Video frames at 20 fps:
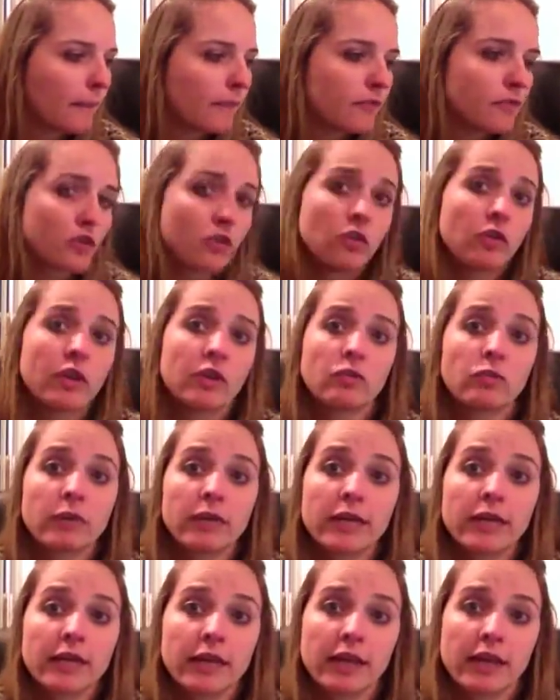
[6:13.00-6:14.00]
So you can
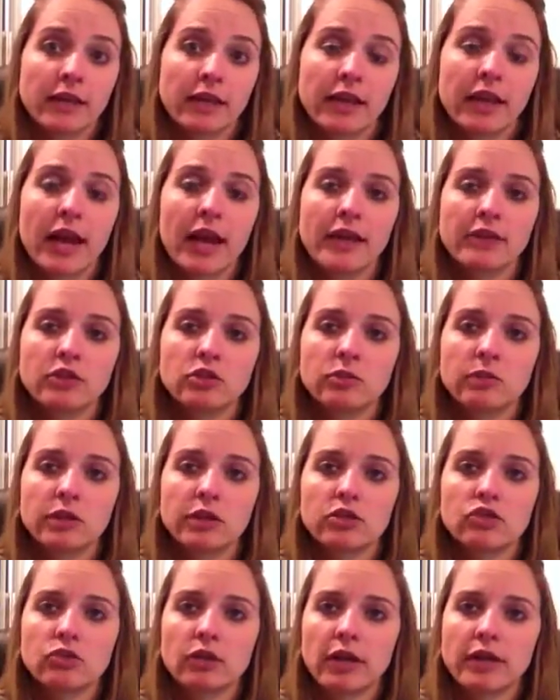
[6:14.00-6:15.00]
read it. Like, I do want
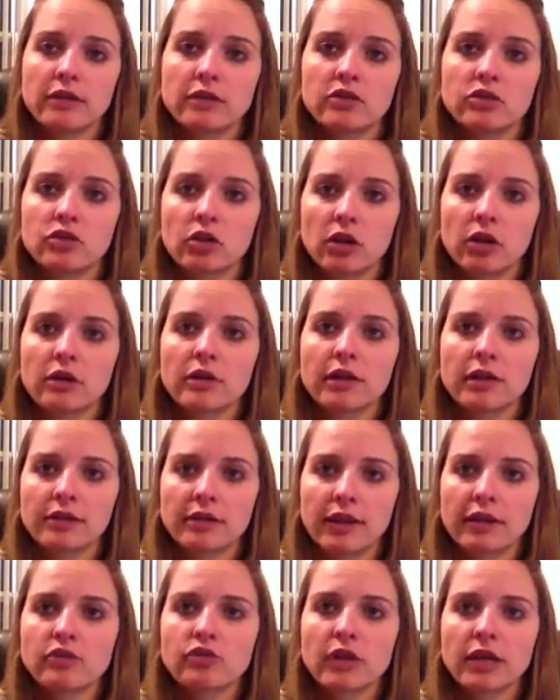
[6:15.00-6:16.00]
to try to start, like,
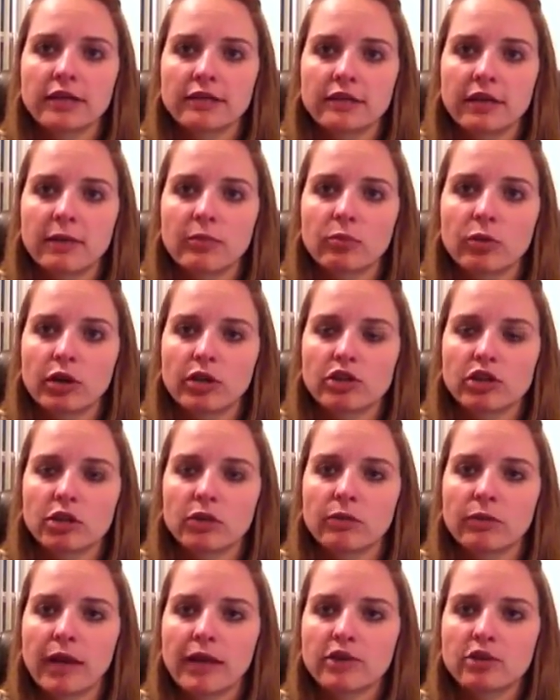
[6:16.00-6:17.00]
that dry skin
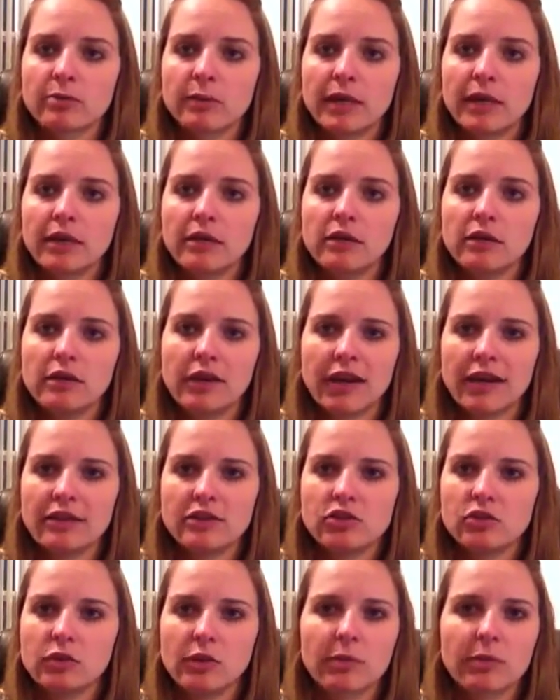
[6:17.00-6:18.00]
brushing regimen, kind of
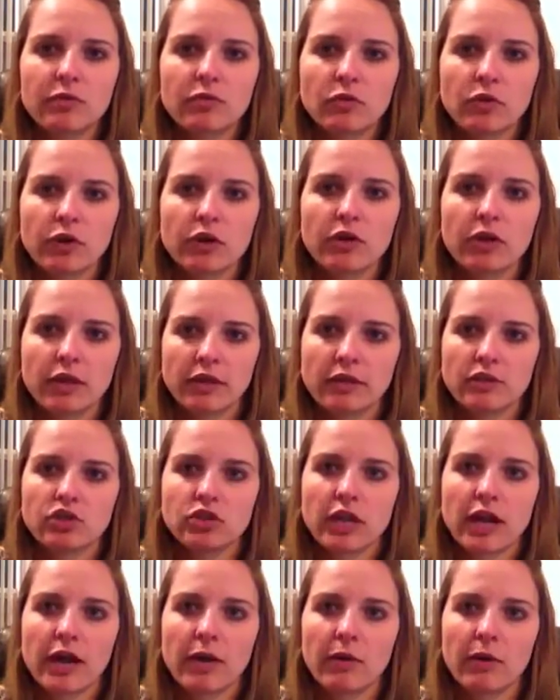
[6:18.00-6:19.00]
do it before you get in the
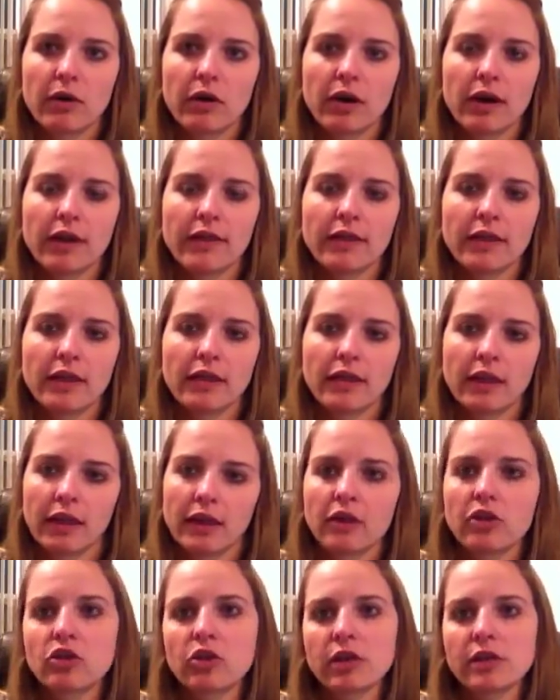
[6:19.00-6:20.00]
shower, and then,
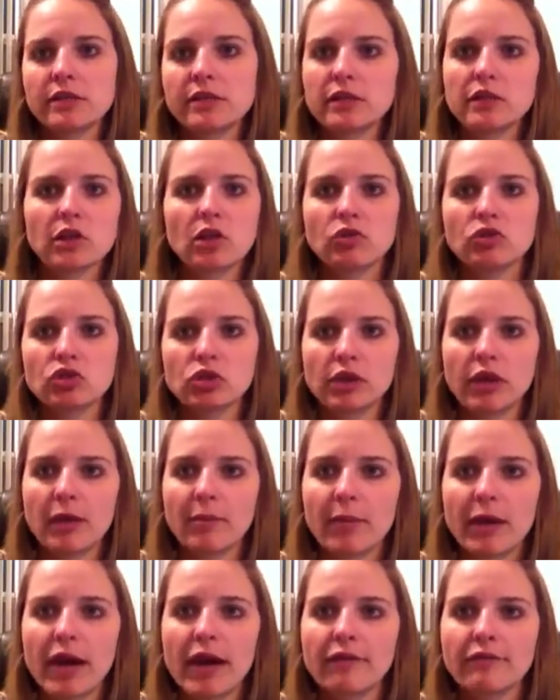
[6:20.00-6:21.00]
like, crazy lotion
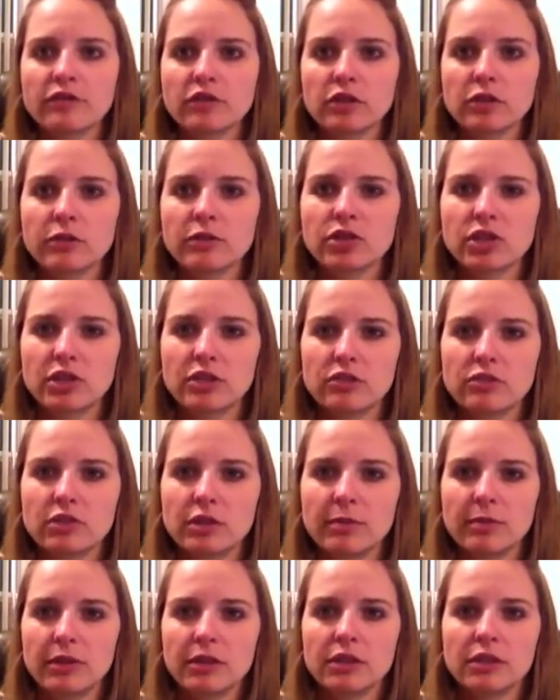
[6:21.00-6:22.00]
up after, which I do
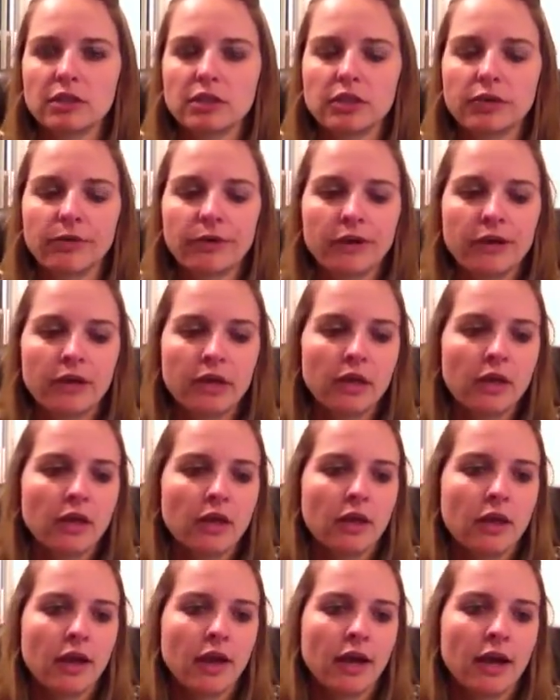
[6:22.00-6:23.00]
typically too.
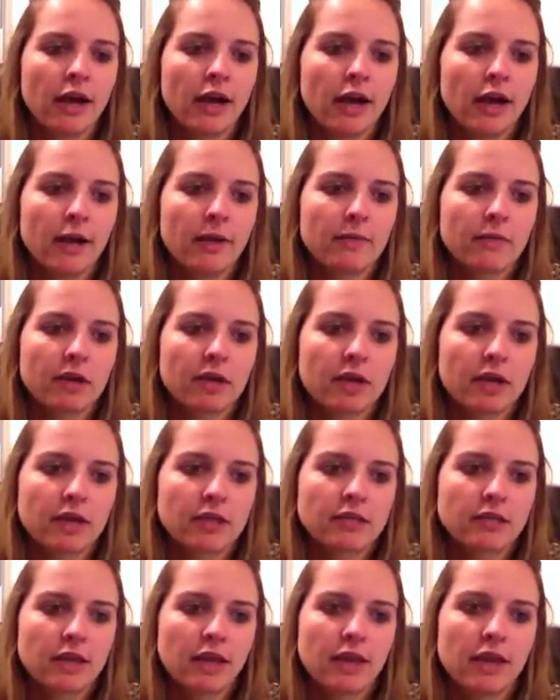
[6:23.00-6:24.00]

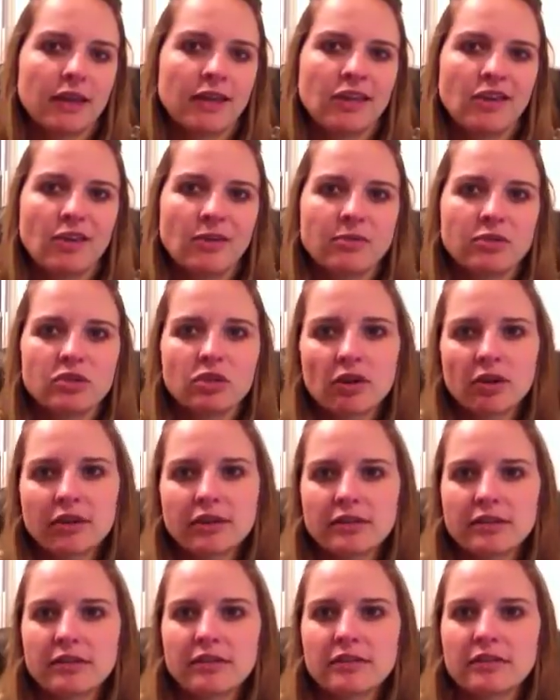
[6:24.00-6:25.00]
Cause I'm starting to
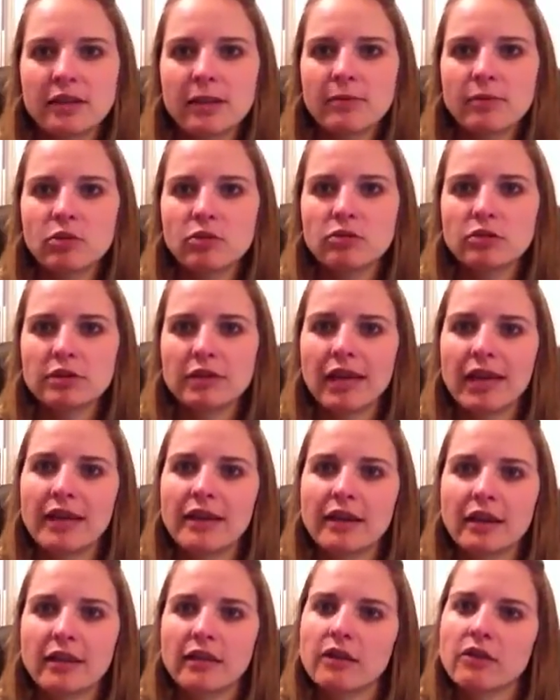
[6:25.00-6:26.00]
see some loose skin,
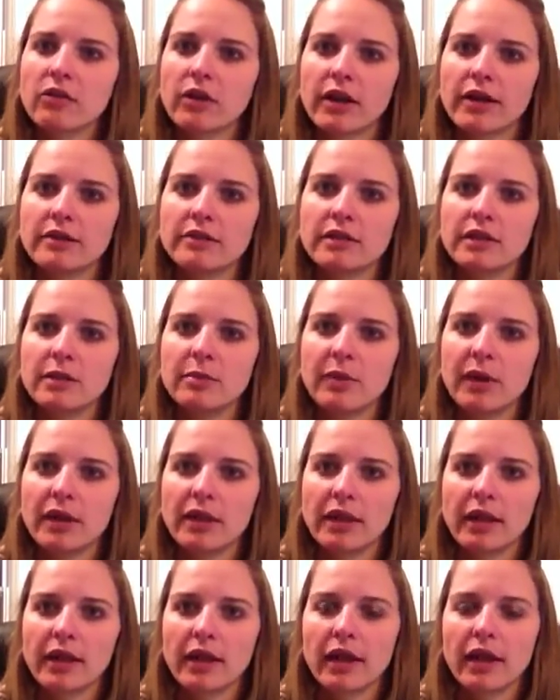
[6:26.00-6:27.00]
nothing crazy, but,
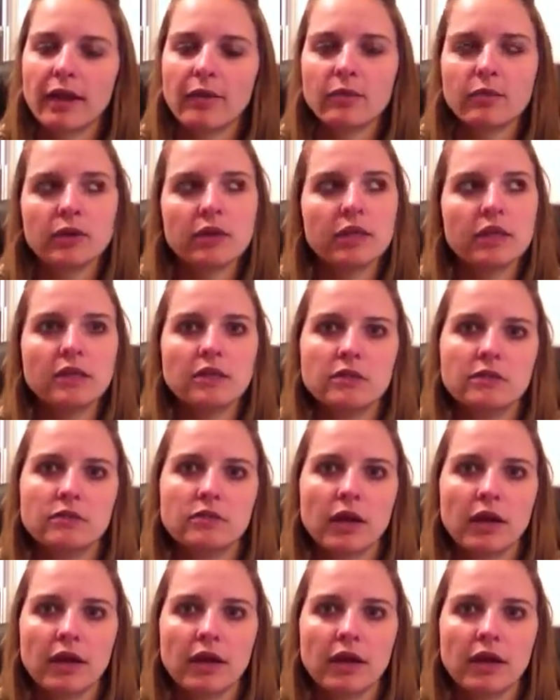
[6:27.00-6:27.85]
like, I really,